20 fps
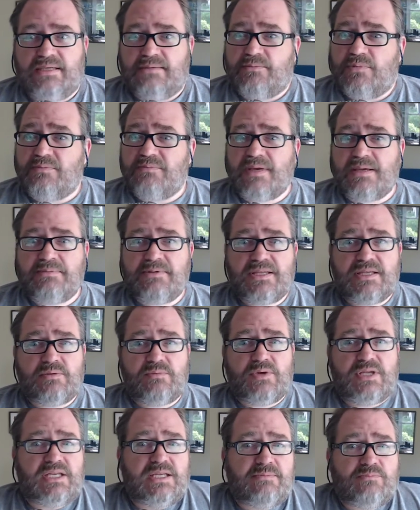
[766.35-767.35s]
But maybe they're
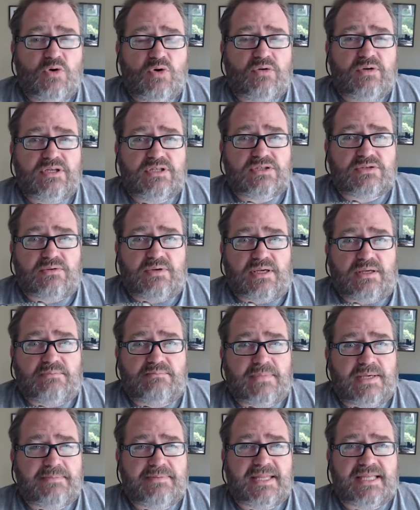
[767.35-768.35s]
reading more into it.
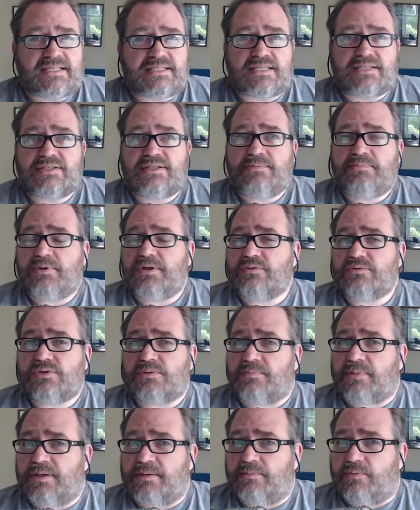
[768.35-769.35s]
Maybe that doesn't appeal
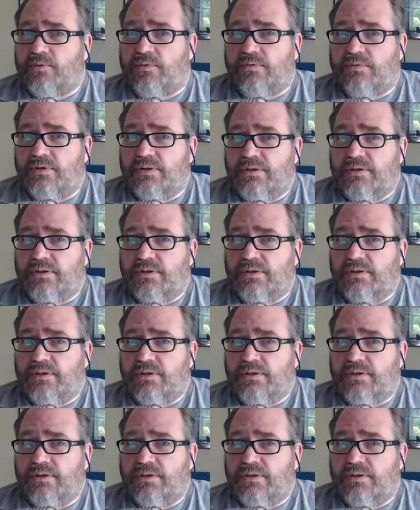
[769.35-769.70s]
to people.